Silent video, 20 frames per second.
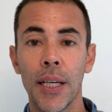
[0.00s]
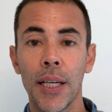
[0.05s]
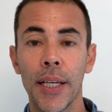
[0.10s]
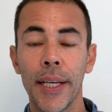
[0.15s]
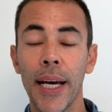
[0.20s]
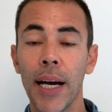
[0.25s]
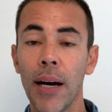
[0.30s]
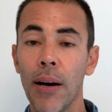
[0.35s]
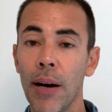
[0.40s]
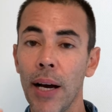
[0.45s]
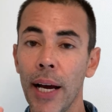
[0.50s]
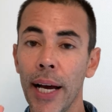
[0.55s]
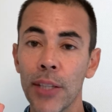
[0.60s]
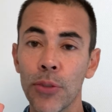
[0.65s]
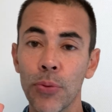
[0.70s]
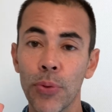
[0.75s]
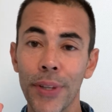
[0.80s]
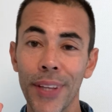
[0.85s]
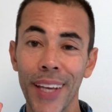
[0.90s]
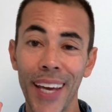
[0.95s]
Now, as
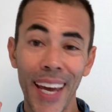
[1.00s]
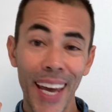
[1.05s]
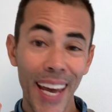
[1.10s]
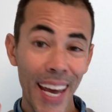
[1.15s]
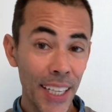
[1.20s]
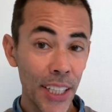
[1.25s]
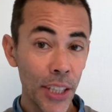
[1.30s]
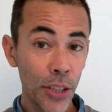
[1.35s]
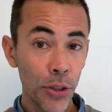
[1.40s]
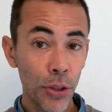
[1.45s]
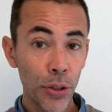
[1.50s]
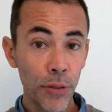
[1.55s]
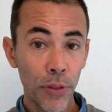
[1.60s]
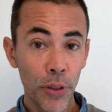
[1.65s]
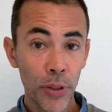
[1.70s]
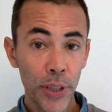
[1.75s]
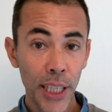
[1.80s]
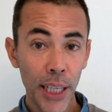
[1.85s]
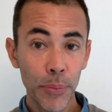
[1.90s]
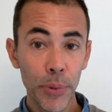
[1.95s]
with any new
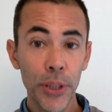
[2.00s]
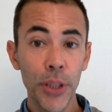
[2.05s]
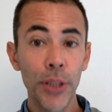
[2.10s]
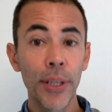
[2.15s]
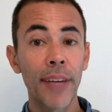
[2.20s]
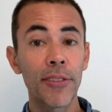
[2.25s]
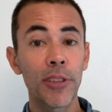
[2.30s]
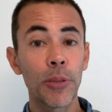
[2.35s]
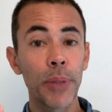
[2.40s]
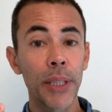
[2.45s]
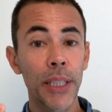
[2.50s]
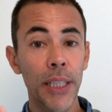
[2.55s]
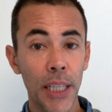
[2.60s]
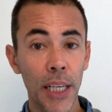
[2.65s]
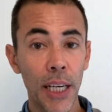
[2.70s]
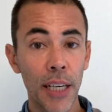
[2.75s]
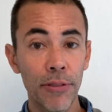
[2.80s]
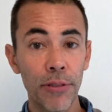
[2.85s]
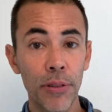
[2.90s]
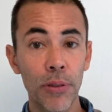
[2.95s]
vocabulary, you have to be
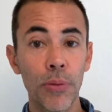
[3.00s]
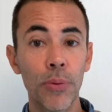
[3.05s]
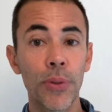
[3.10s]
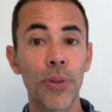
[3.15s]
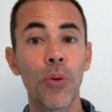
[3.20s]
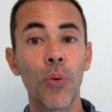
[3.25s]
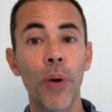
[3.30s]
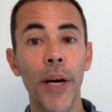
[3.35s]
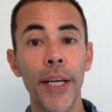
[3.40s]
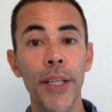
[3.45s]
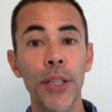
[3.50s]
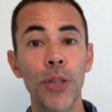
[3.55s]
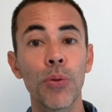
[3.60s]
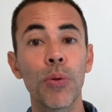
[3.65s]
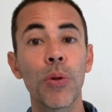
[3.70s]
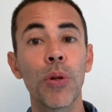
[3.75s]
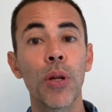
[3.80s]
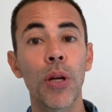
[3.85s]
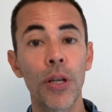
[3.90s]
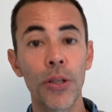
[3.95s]
careful with the way you
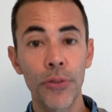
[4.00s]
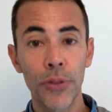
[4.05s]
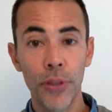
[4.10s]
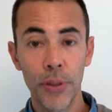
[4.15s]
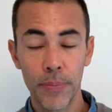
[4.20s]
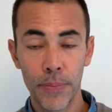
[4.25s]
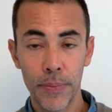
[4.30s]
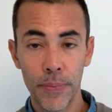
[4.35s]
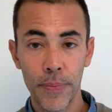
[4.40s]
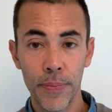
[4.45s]
learn them.